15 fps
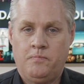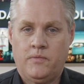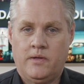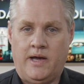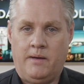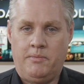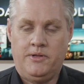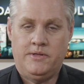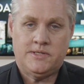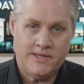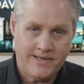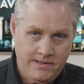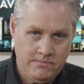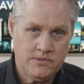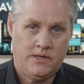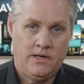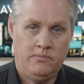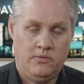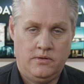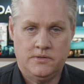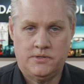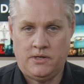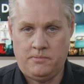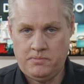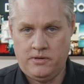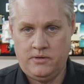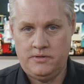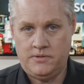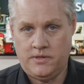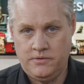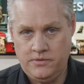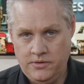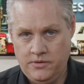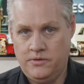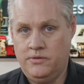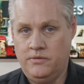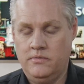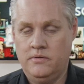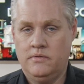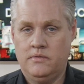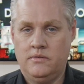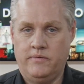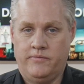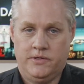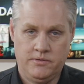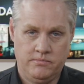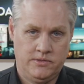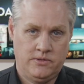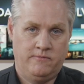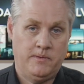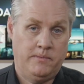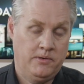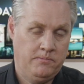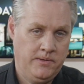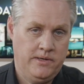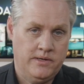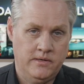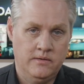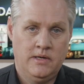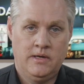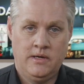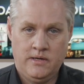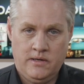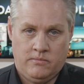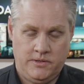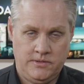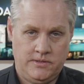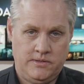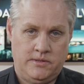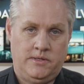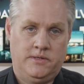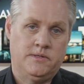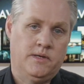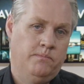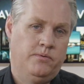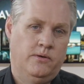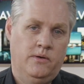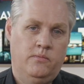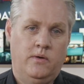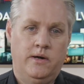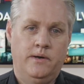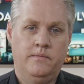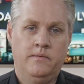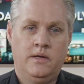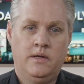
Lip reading: but at the same time we'll also post a new DaVinci Resolve public beta, which is the 16.1.